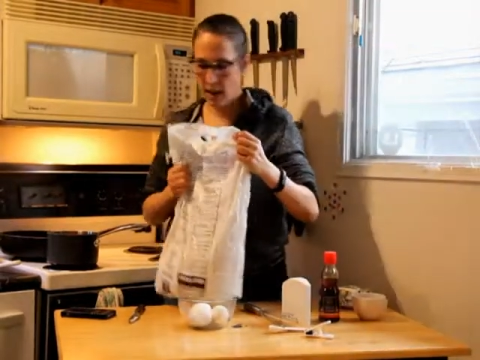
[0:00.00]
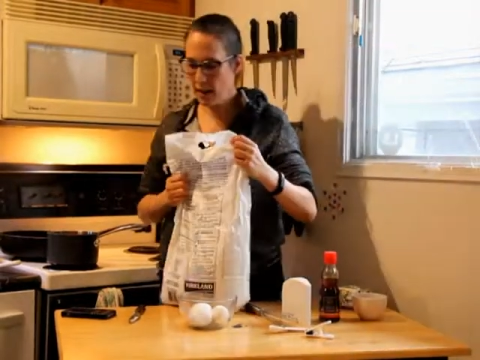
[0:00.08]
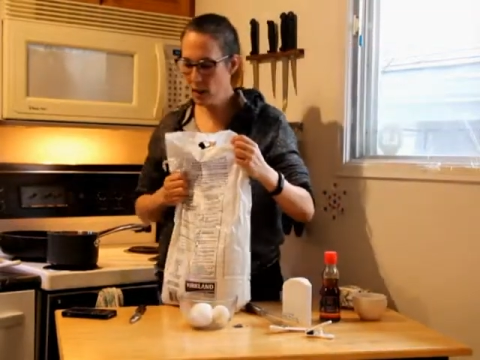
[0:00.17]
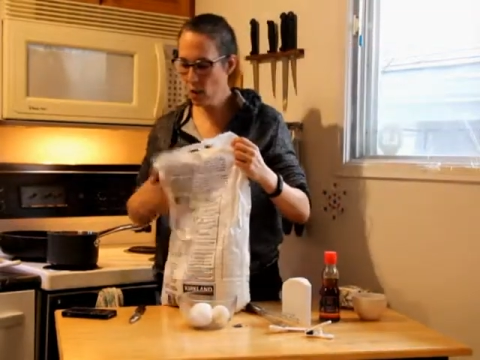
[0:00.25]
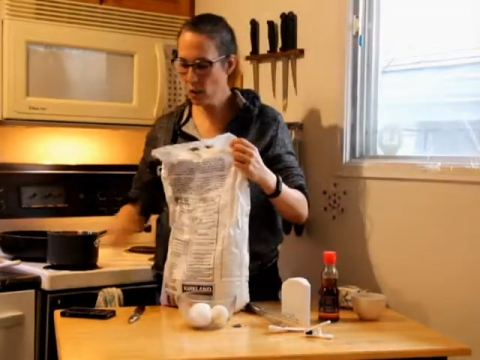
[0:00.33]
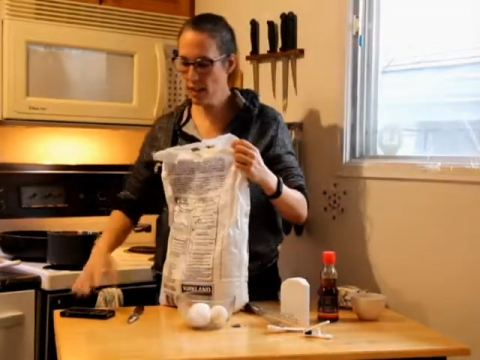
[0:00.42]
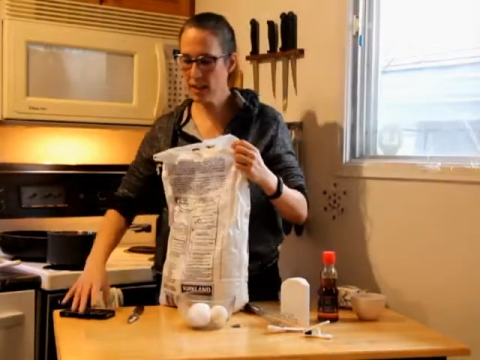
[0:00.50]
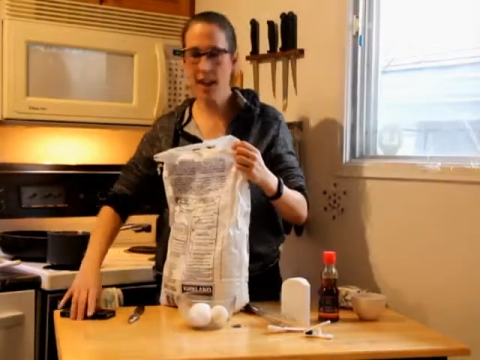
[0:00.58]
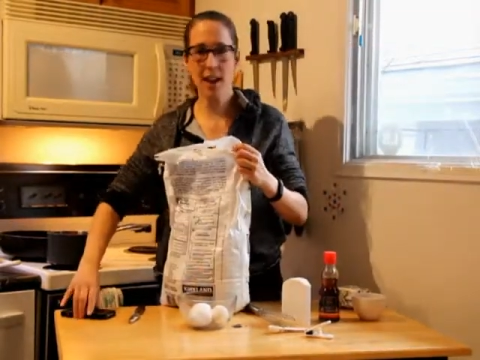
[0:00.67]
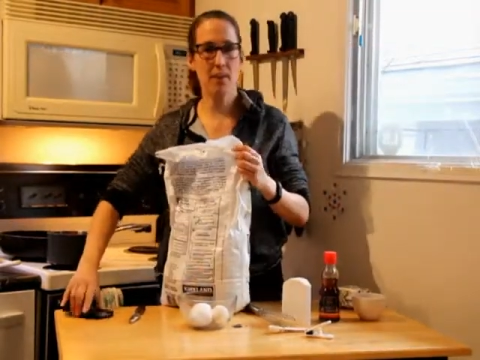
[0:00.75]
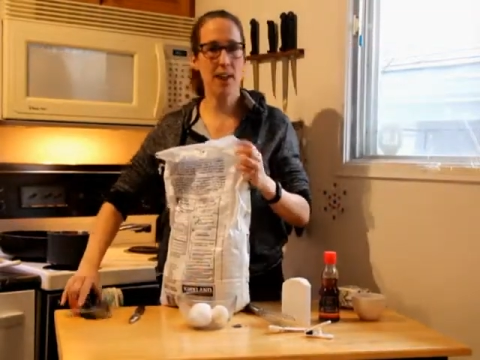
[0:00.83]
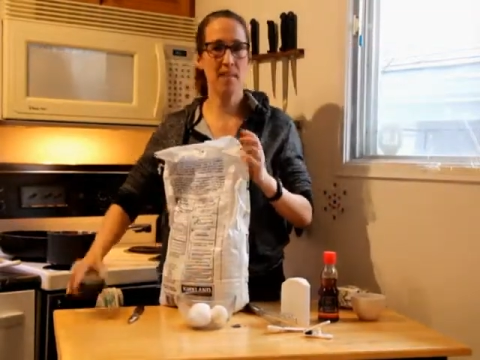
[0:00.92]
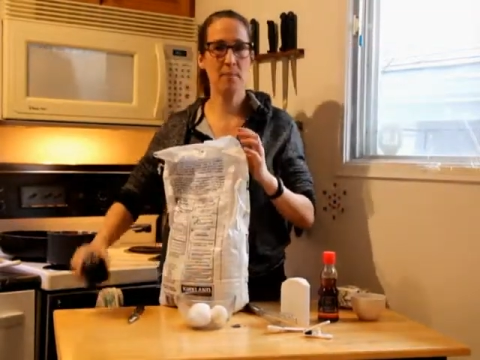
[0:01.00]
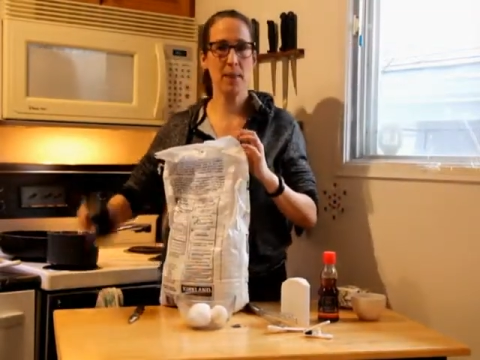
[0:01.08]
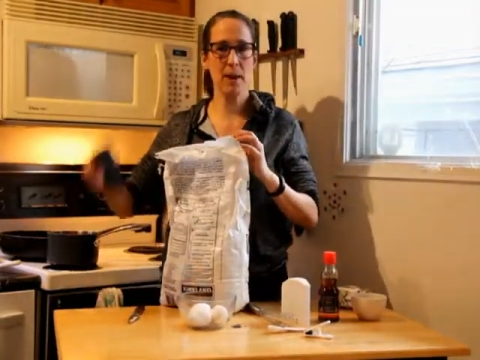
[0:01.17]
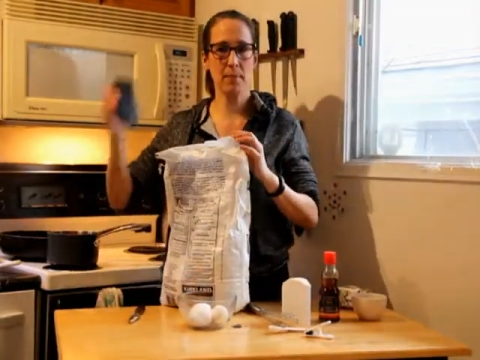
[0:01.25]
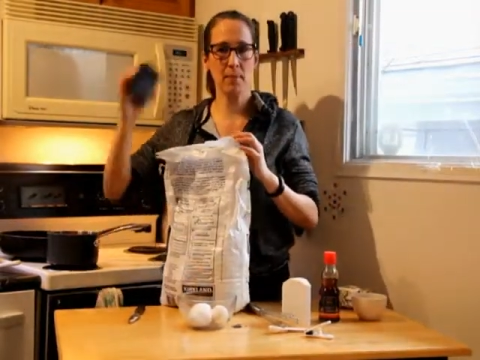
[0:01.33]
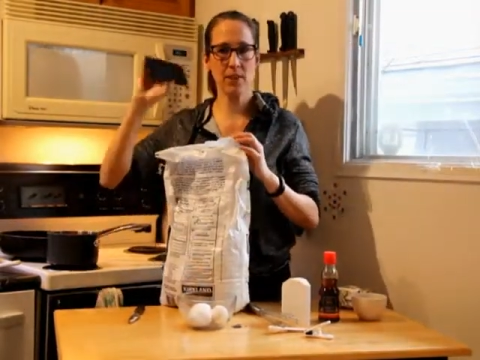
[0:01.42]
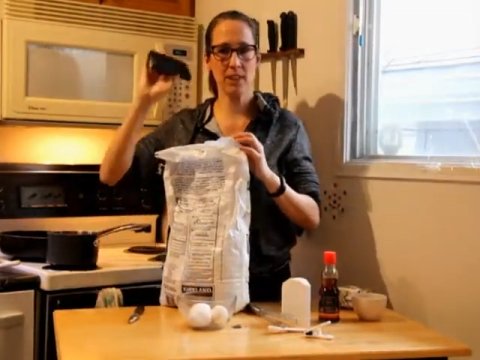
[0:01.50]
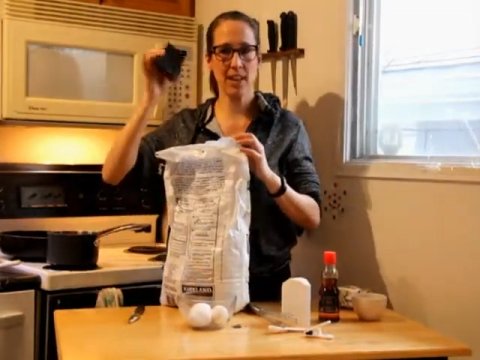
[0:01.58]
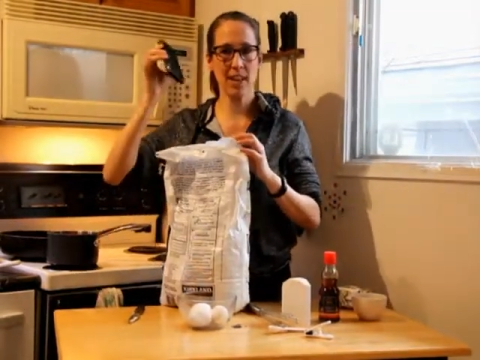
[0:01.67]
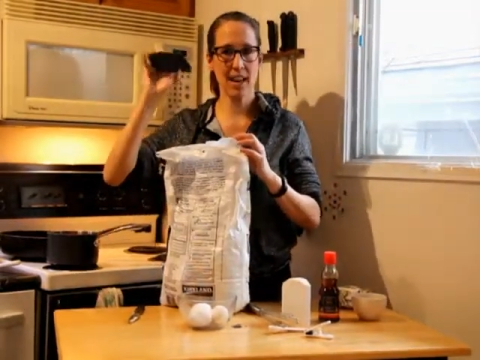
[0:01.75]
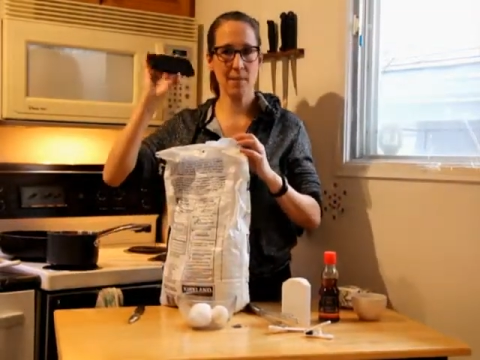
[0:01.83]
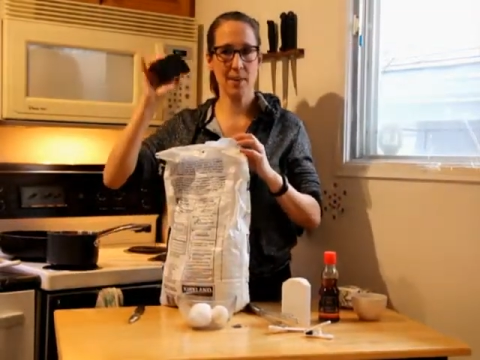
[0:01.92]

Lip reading: And notice I don't have papers today.